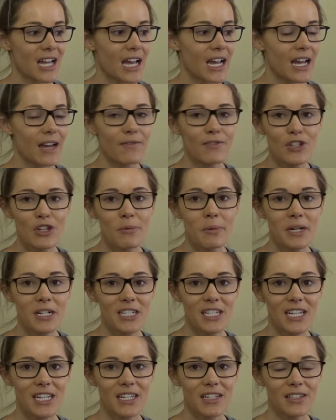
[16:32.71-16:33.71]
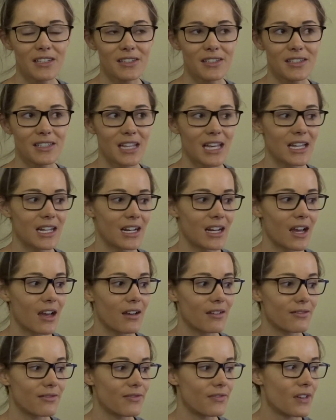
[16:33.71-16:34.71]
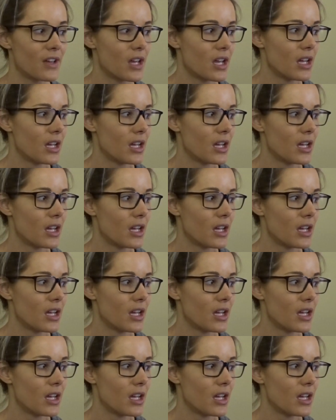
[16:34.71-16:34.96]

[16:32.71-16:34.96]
I have two pairs of heels and I have